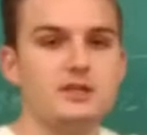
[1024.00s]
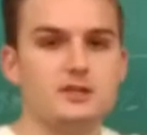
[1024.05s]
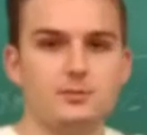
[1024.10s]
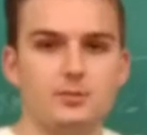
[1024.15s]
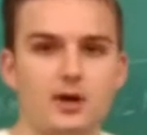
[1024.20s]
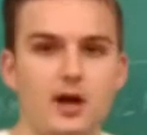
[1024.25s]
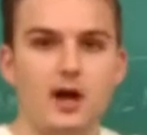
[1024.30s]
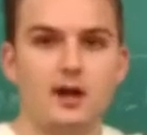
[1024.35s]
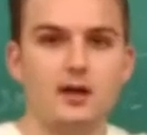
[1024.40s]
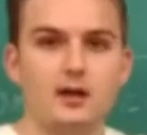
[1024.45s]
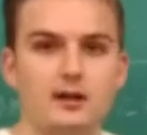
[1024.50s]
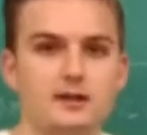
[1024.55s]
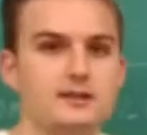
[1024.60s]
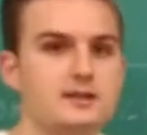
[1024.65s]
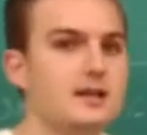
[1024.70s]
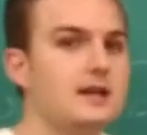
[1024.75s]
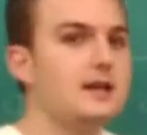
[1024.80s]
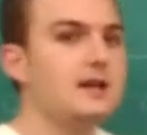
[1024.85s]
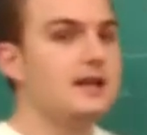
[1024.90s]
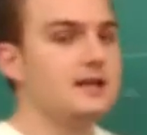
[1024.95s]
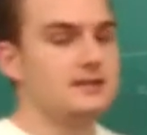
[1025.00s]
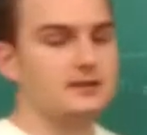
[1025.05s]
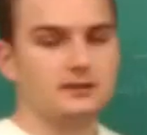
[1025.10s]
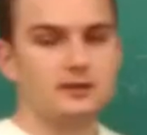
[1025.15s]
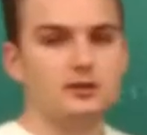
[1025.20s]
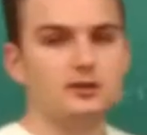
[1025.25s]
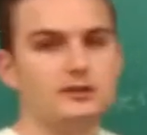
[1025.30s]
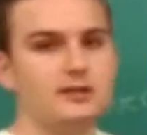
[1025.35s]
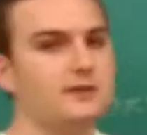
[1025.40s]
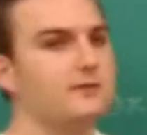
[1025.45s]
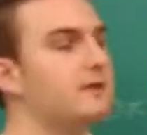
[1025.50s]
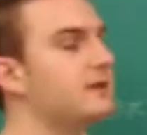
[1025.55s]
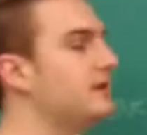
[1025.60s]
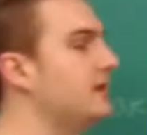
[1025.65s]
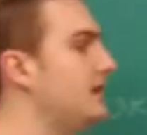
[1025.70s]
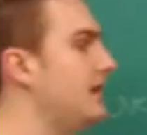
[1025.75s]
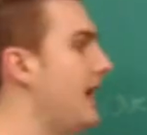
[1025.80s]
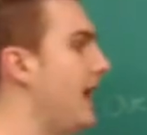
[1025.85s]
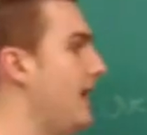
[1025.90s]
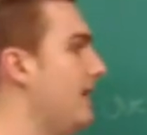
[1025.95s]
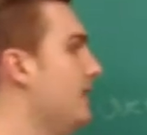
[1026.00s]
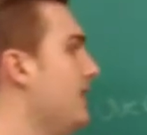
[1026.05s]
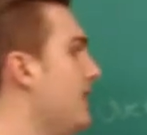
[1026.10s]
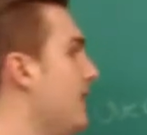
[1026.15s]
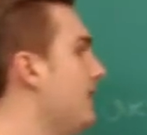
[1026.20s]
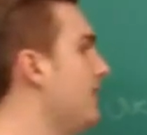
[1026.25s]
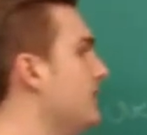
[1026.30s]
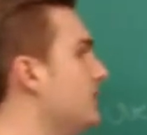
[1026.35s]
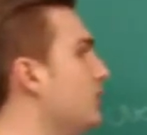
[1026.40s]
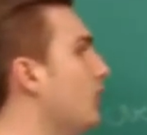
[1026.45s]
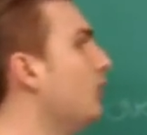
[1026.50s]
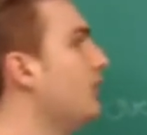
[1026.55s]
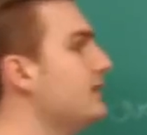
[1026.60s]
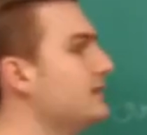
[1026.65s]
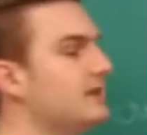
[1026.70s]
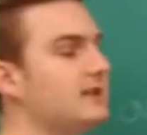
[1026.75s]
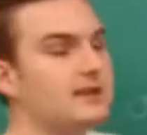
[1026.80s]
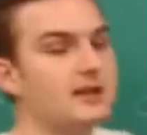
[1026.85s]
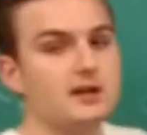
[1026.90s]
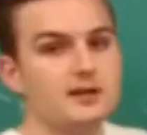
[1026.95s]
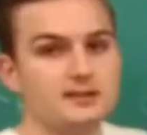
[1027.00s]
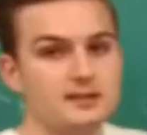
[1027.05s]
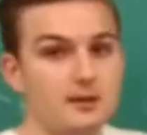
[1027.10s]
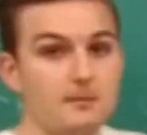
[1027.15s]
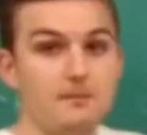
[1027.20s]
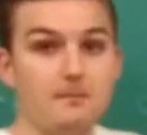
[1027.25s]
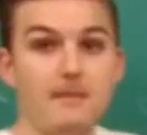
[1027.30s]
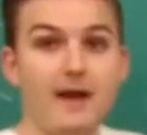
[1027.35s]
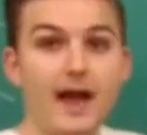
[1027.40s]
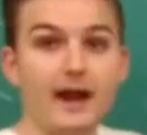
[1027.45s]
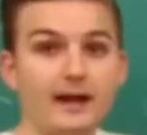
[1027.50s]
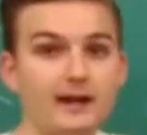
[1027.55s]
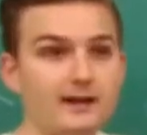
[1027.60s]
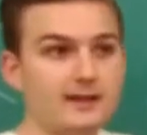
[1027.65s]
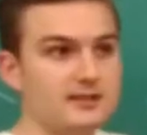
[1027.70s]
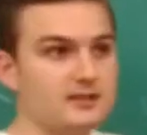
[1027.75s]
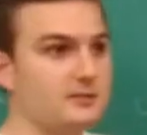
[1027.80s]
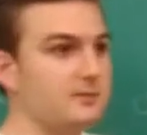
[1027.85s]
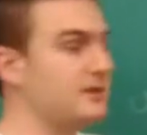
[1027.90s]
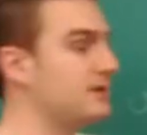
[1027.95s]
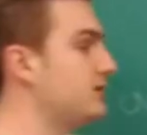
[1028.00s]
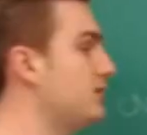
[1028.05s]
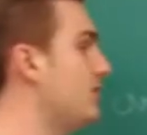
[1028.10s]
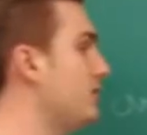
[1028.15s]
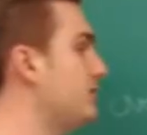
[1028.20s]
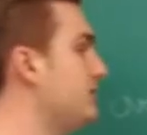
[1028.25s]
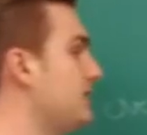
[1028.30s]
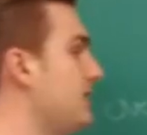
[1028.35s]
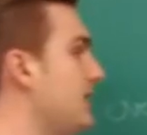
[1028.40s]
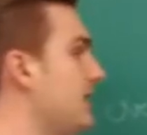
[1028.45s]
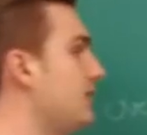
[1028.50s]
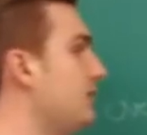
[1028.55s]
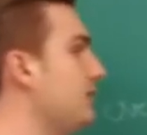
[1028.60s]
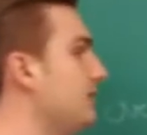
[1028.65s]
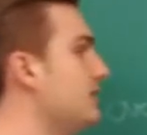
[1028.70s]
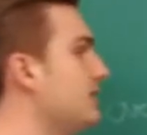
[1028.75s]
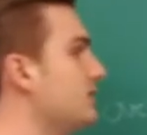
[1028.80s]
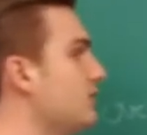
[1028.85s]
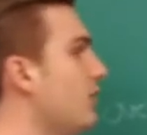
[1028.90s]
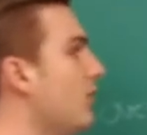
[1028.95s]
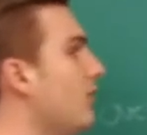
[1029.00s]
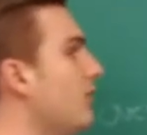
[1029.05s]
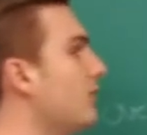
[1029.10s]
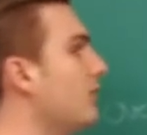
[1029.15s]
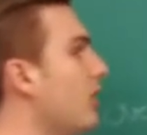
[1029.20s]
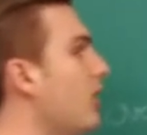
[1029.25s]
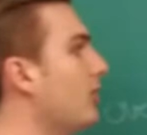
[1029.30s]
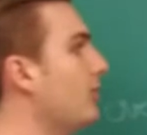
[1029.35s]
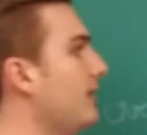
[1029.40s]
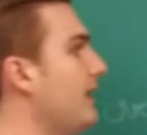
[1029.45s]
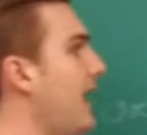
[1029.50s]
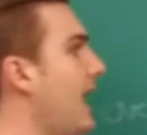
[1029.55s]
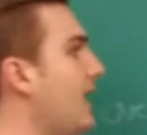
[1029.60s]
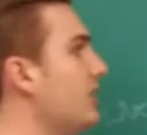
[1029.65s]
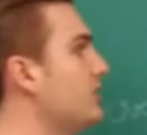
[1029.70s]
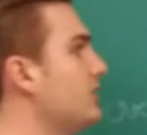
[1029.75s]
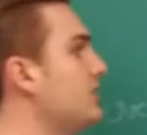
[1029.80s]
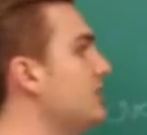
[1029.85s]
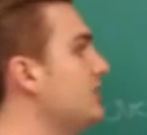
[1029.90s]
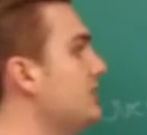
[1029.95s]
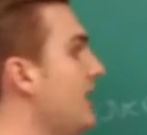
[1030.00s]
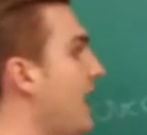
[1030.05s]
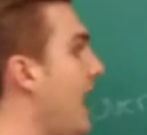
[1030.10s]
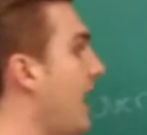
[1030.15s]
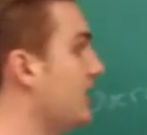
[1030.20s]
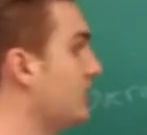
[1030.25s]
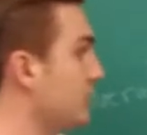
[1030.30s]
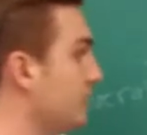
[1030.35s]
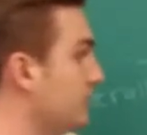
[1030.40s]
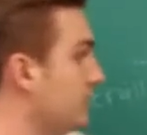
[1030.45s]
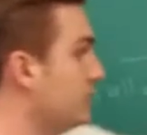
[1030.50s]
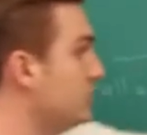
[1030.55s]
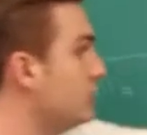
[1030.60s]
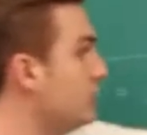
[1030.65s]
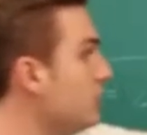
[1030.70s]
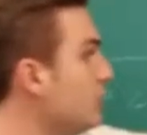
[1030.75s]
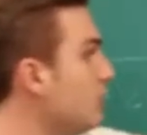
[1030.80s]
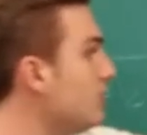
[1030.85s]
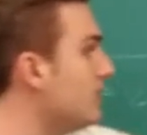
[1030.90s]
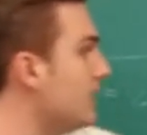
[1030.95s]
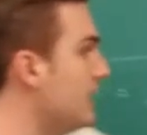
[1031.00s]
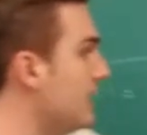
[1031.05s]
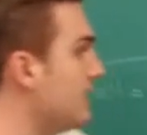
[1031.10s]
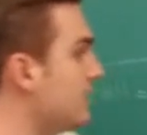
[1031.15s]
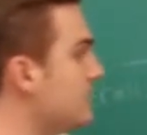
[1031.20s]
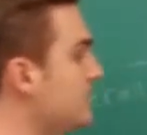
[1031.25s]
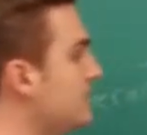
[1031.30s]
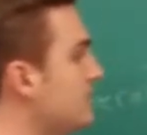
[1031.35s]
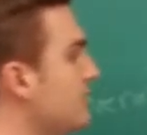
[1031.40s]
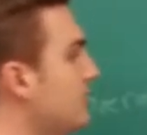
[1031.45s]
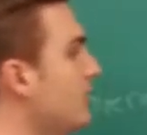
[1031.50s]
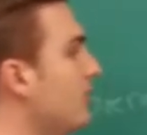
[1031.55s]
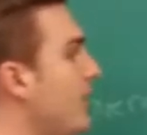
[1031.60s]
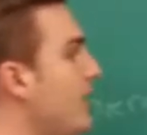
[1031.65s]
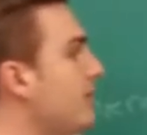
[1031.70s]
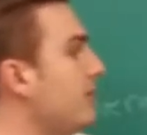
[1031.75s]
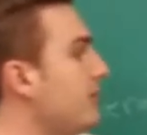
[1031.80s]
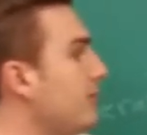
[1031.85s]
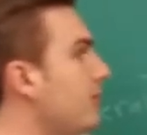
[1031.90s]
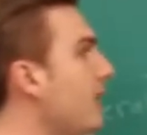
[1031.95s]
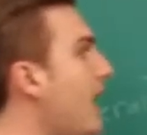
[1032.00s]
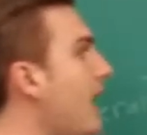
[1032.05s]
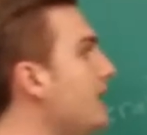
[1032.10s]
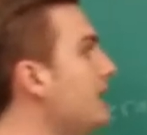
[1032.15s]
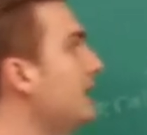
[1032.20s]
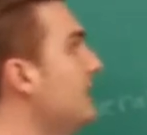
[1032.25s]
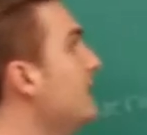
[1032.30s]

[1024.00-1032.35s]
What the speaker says: these products. It's a little different than that. They told us that there is a mechanism associated with this overall reaction to actually do this, the way we write